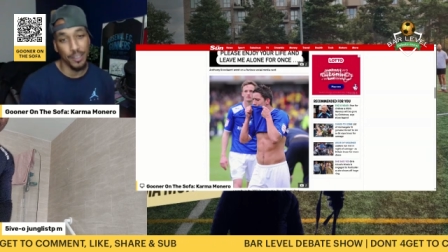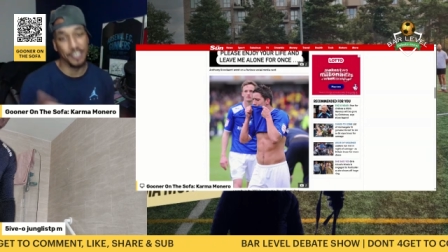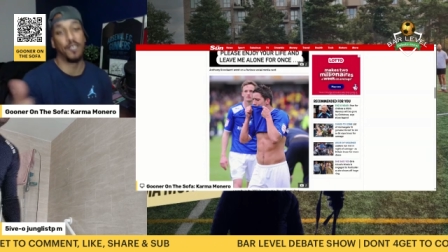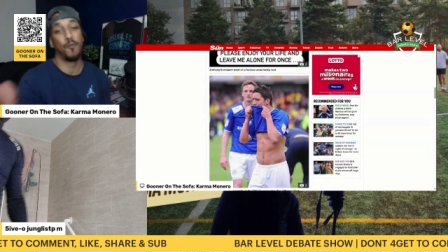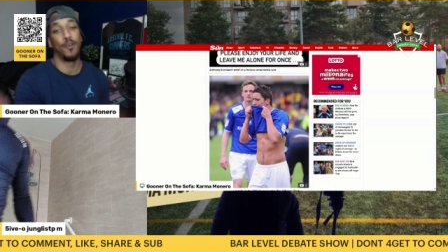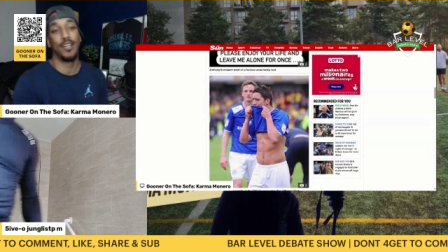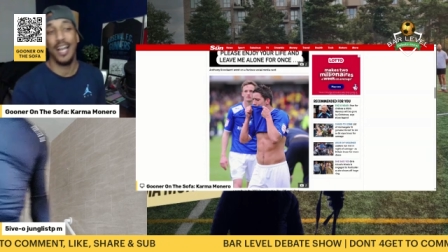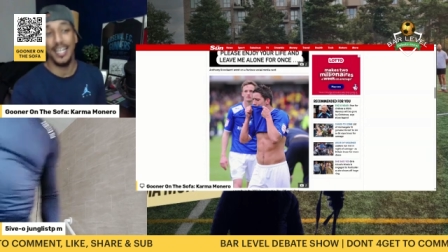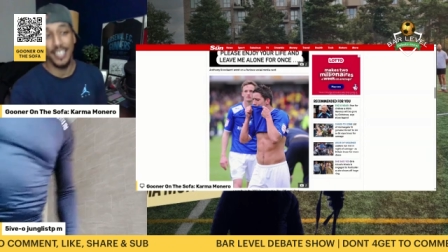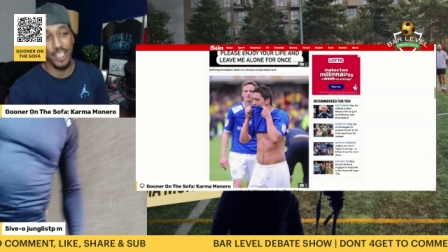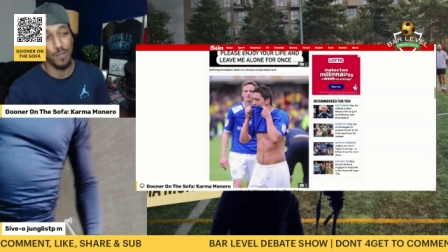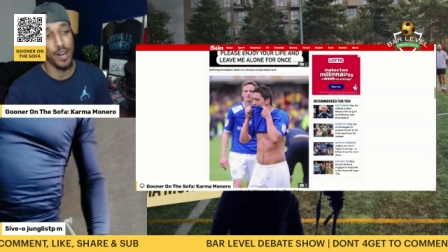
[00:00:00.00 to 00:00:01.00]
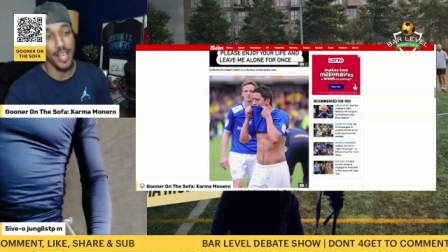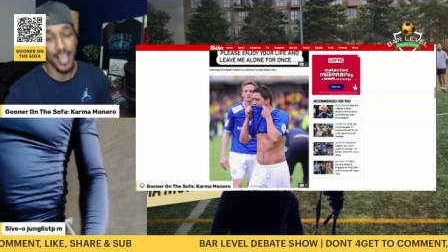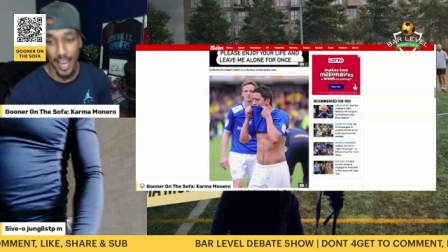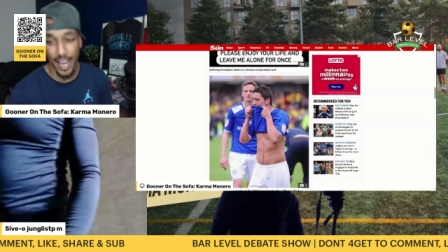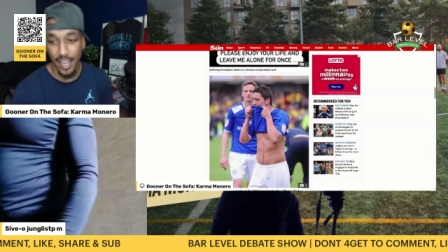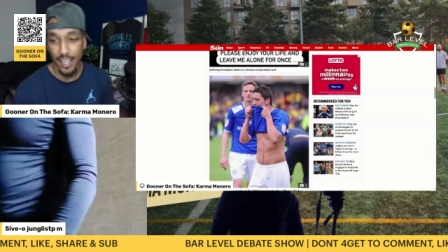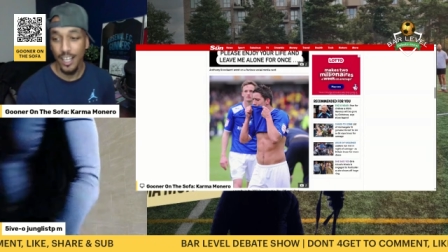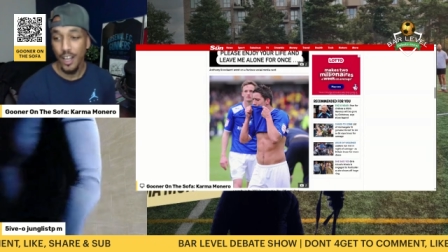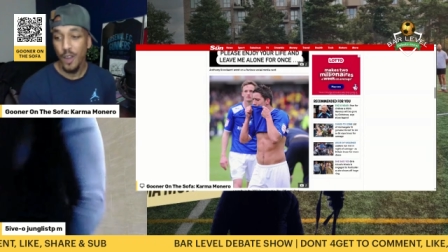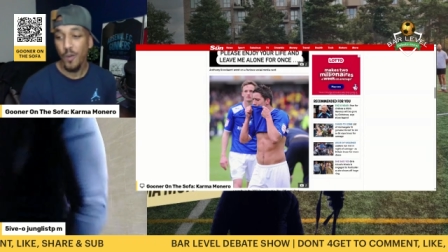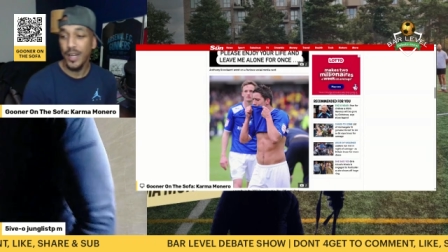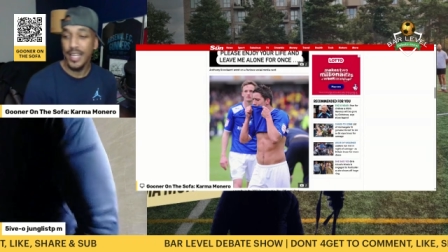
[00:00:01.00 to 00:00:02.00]
But someone like this brother here,
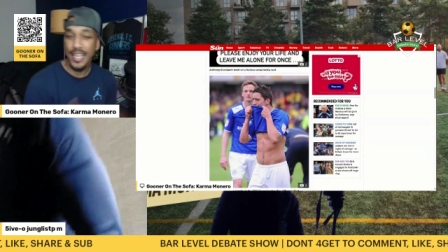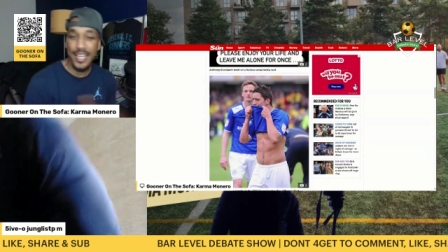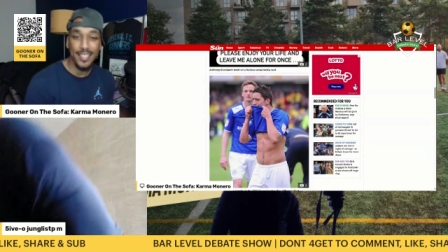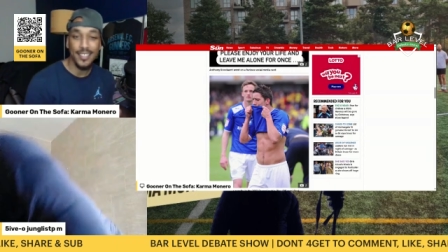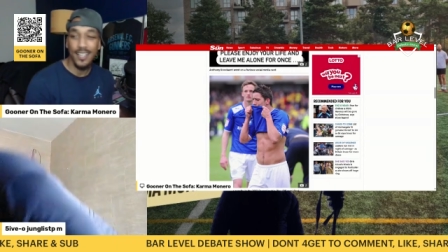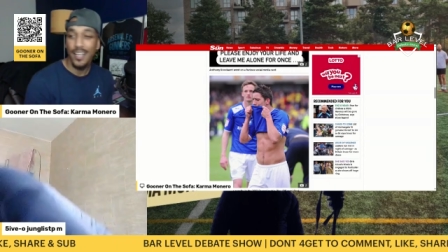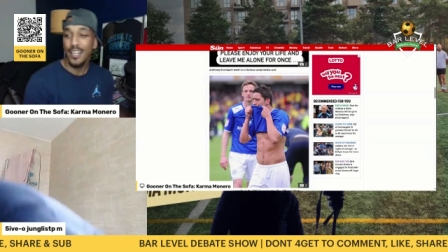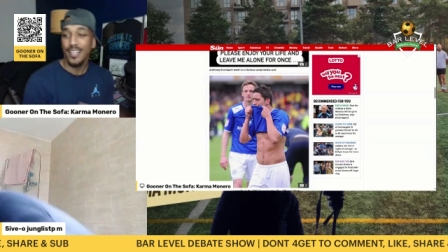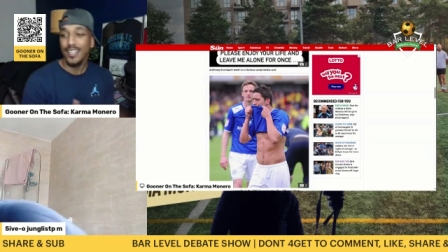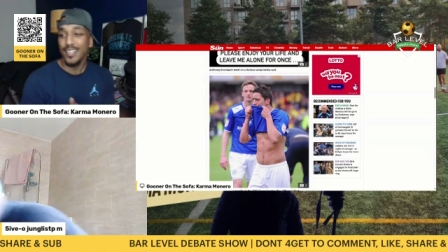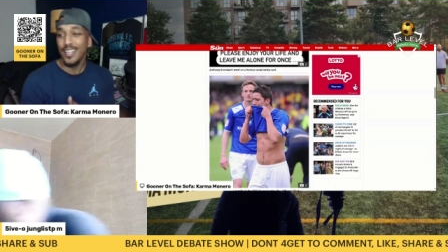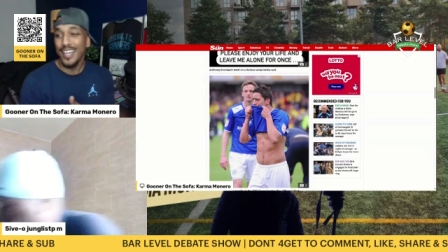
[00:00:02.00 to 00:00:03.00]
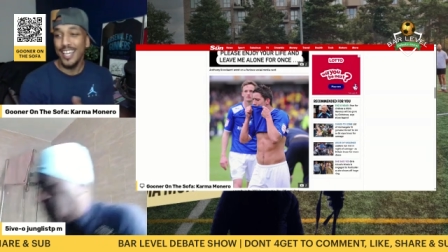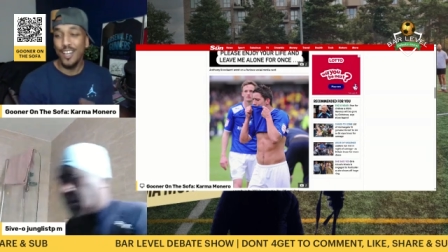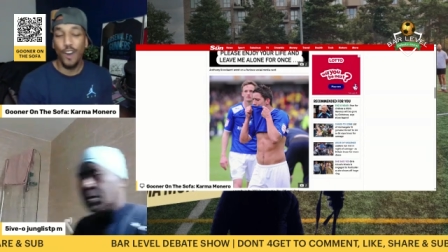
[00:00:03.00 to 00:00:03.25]
when he's he